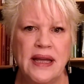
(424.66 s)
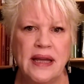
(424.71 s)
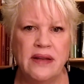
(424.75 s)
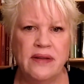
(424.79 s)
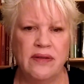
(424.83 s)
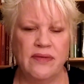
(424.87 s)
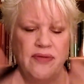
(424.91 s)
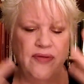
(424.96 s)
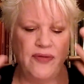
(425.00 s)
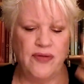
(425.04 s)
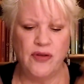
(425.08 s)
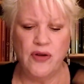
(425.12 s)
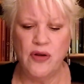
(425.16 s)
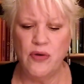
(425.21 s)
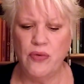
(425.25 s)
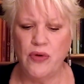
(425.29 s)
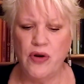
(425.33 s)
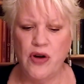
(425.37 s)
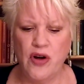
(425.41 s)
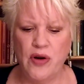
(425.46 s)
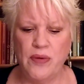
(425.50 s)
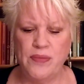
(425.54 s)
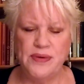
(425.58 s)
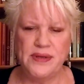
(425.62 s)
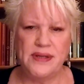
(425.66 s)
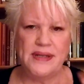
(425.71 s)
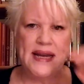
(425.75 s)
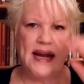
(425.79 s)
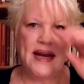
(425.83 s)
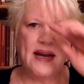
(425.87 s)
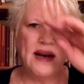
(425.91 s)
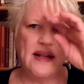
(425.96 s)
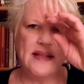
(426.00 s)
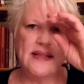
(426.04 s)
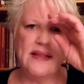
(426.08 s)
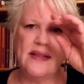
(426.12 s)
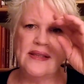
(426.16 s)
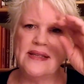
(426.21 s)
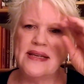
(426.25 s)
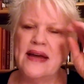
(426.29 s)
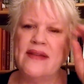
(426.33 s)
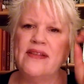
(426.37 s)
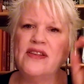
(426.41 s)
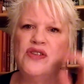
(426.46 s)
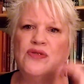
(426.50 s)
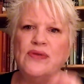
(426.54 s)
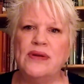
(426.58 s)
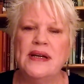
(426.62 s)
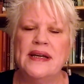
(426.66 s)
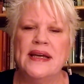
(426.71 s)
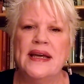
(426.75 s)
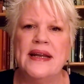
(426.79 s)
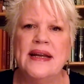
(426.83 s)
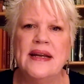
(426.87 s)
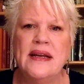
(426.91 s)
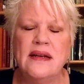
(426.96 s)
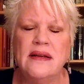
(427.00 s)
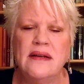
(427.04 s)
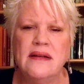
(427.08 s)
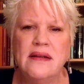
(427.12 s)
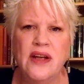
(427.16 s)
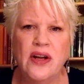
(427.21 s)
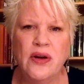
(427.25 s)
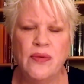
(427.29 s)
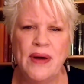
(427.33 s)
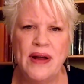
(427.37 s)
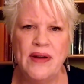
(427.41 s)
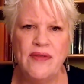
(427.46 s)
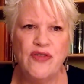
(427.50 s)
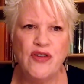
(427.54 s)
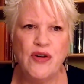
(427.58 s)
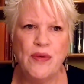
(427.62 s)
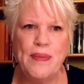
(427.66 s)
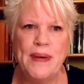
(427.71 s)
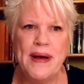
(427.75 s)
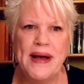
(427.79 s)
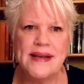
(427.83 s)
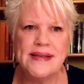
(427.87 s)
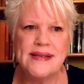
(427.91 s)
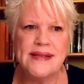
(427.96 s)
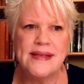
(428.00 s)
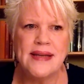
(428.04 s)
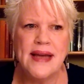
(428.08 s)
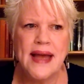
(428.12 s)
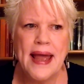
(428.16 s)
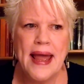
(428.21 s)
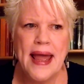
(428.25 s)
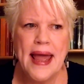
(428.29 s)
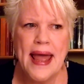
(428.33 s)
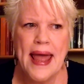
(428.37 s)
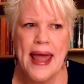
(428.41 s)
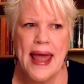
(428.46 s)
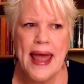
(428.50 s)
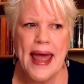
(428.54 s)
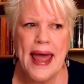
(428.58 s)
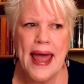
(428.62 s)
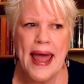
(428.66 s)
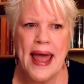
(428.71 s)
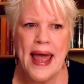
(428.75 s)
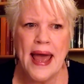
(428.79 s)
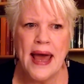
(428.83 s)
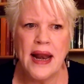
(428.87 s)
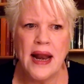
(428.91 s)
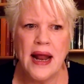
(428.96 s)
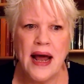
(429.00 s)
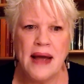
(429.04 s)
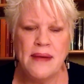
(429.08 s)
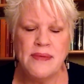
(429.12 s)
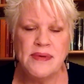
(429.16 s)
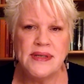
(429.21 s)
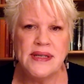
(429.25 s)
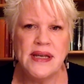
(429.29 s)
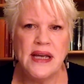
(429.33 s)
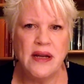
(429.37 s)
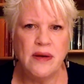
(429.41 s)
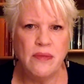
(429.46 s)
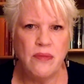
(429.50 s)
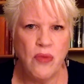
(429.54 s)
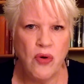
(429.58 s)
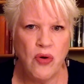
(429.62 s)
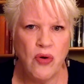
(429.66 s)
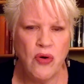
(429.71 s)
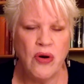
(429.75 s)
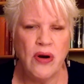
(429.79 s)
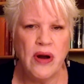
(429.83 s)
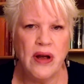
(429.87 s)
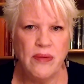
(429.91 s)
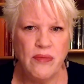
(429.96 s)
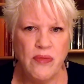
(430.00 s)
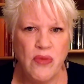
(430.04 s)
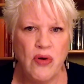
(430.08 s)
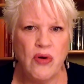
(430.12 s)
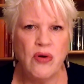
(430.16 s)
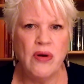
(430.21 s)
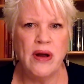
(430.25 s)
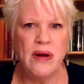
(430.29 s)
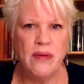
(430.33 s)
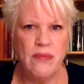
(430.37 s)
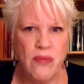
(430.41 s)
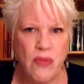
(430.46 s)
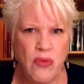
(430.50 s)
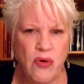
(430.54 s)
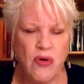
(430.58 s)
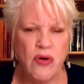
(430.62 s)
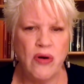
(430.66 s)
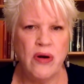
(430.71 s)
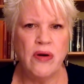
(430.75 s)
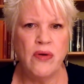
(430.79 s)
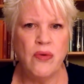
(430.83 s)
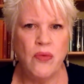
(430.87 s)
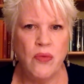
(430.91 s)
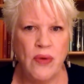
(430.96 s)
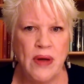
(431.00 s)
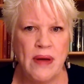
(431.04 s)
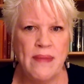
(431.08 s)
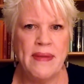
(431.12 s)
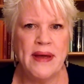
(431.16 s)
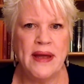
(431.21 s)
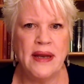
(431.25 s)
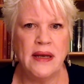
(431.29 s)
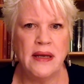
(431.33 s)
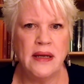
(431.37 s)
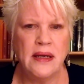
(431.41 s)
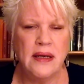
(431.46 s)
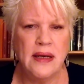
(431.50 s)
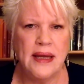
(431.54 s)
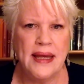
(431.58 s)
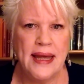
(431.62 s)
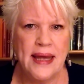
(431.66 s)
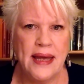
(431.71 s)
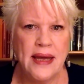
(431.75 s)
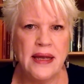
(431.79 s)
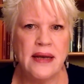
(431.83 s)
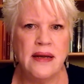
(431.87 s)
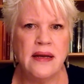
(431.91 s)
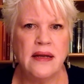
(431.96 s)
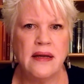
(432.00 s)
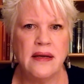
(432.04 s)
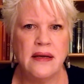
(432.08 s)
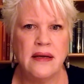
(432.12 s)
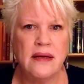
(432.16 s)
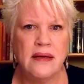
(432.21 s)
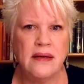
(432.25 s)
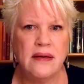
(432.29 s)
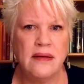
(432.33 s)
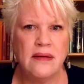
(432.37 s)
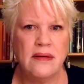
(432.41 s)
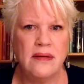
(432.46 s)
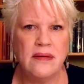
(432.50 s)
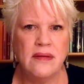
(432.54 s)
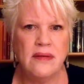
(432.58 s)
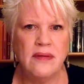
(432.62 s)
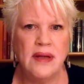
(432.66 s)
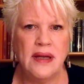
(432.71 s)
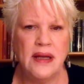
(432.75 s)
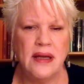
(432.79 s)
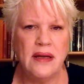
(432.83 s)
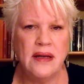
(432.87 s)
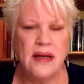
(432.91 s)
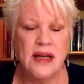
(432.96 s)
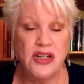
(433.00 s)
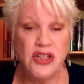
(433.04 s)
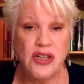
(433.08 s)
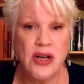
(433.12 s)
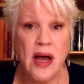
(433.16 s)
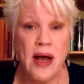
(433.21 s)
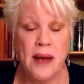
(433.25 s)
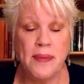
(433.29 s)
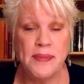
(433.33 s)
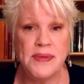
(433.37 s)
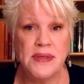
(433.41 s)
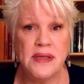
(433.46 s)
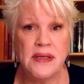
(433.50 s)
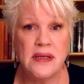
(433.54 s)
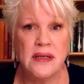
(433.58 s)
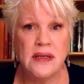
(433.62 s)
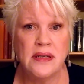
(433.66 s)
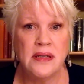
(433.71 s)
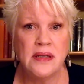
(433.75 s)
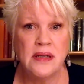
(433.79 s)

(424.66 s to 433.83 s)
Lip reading: in full robes standing on the side of the street waiting for a bus. And I'm seeing more and more and more women in hijabs.